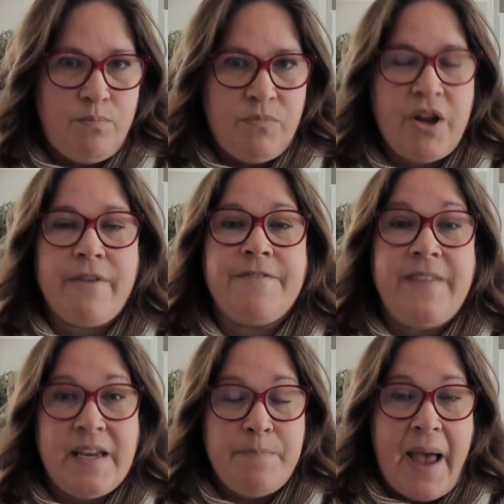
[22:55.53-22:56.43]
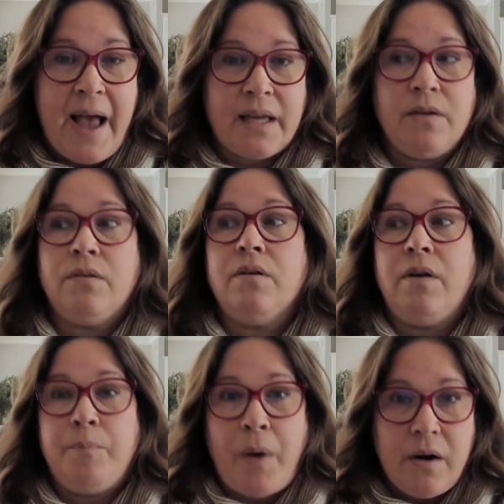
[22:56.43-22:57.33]
their feedback.
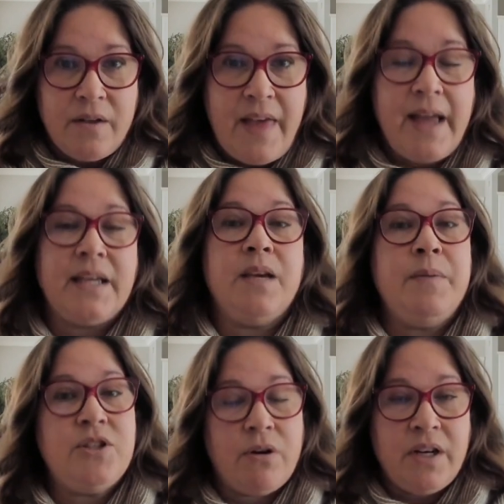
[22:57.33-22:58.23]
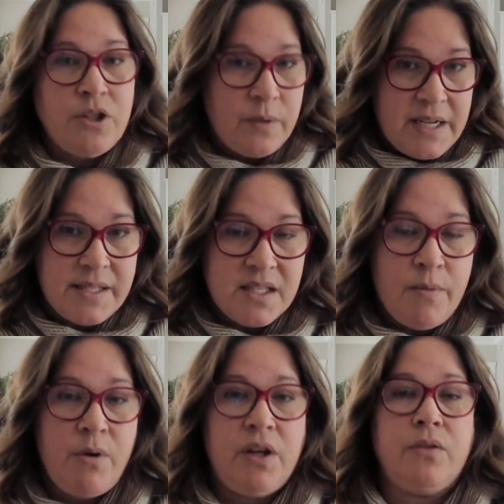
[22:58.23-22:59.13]
Part of that can be turned into a
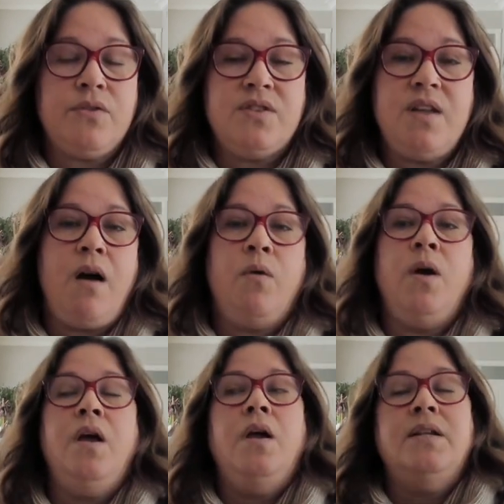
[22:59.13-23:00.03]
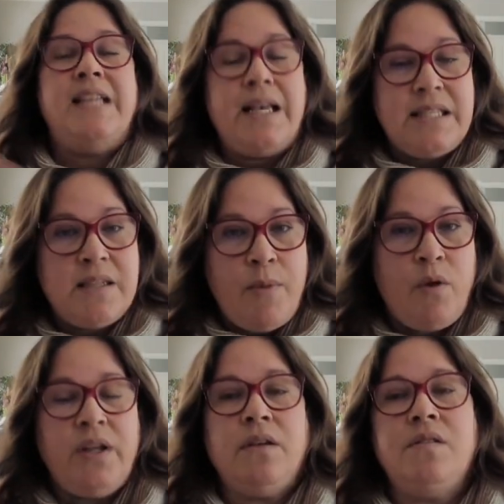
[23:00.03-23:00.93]
testimonial. So,
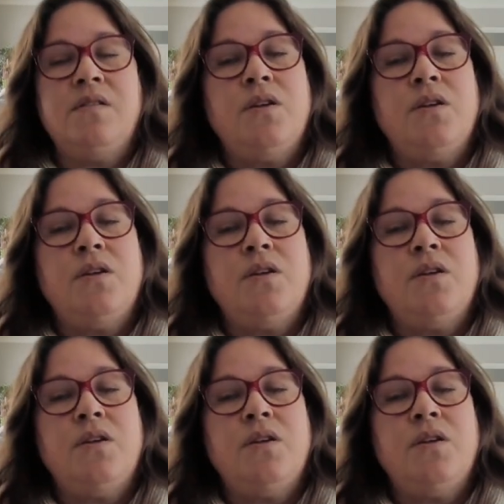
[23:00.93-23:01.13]
testimonials,